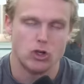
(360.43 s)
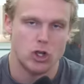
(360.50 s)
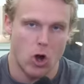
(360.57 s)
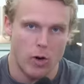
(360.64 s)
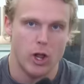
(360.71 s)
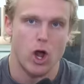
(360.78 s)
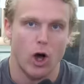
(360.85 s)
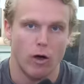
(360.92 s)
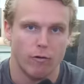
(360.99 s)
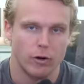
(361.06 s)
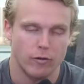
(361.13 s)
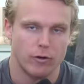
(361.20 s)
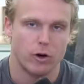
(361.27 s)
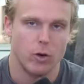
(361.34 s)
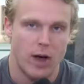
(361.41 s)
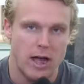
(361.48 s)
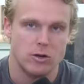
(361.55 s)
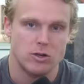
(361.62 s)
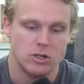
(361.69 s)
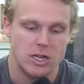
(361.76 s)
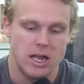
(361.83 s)
Tony Alford for
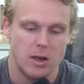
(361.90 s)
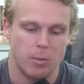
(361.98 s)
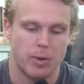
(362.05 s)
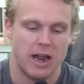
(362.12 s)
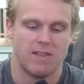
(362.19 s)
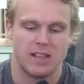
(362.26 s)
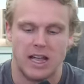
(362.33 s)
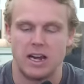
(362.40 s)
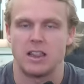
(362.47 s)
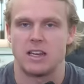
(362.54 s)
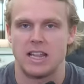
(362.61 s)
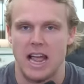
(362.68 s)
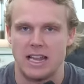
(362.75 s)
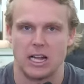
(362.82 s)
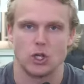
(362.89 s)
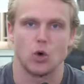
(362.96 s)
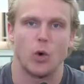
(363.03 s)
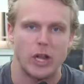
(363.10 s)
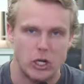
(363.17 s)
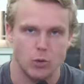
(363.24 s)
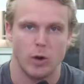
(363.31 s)
Ohio State, but at the end of the day, like,
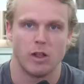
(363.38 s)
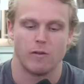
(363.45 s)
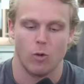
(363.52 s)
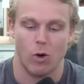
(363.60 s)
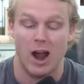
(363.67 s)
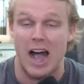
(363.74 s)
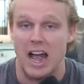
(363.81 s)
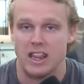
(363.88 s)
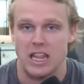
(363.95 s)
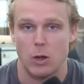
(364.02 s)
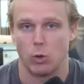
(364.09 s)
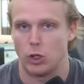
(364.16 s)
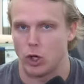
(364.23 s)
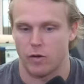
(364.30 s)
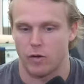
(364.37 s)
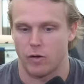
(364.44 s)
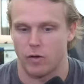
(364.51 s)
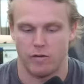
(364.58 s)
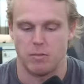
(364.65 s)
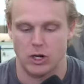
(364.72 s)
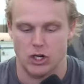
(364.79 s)
2024, I think will look
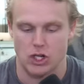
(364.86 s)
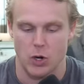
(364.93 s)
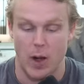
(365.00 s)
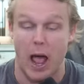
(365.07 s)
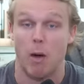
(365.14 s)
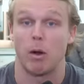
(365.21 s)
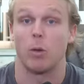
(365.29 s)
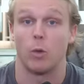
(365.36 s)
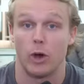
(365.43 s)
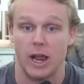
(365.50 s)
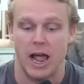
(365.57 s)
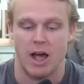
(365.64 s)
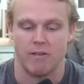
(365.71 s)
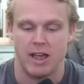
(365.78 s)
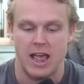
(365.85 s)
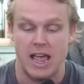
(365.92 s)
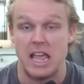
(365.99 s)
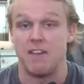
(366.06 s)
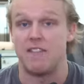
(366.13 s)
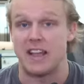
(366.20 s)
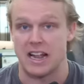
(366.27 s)
very much so how it would have
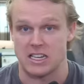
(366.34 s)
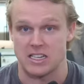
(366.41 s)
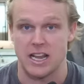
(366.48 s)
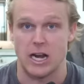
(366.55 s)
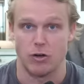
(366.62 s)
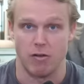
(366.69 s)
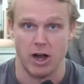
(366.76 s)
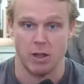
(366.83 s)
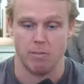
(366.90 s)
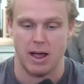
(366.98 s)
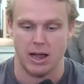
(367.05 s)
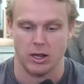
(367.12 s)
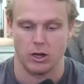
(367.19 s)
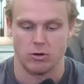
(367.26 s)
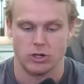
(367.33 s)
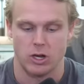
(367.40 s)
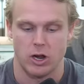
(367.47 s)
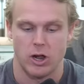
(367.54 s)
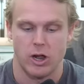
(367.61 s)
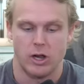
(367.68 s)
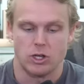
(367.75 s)
if he had stayed the running back coach.
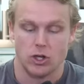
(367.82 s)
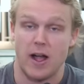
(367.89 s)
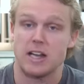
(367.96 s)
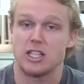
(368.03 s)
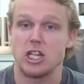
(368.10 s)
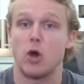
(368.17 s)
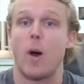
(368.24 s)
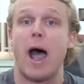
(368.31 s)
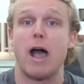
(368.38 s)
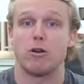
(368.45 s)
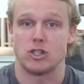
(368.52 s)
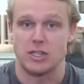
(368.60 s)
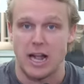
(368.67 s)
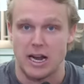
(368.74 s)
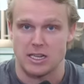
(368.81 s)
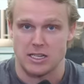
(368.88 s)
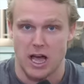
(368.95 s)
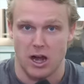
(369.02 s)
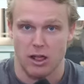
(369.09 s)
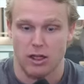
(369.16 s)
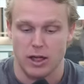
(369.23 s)
So that's the Ohio State
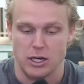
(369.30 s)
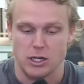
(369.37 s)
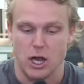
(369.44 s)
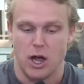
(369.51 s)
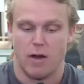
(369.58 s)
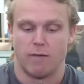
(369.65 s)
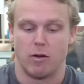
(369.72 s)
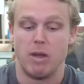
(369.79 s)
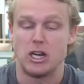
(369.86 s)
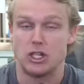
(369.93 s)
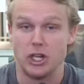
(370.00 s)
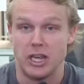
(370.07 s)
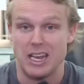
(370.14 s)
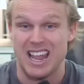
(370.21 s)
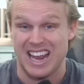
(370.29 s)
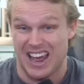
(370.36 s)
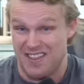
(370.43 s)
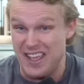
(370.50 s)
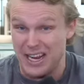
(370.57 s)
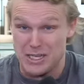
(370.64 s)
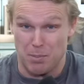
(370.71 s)
side of things. For Michigan, like, I
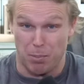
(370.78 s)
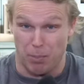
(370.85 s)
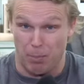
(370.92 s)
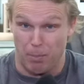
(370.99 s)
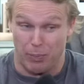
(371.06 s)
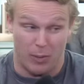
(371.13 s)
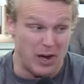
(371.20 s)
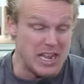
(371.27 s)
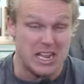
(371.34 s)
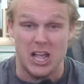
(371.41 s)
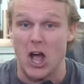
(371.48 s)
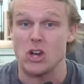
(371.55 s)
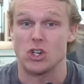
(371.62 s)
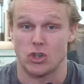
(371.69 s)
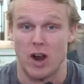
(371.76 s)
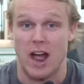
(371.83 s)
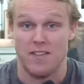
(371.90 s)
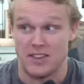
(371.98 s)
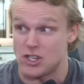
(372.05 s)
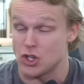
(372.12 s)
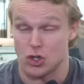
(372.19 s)
think it's pretty cut and dry.
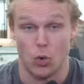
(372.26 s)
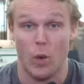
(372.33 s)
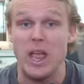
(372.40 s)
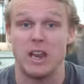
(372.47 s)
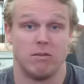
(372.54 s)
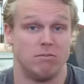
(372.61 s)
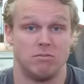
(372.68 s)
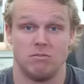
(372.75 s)
This is a win.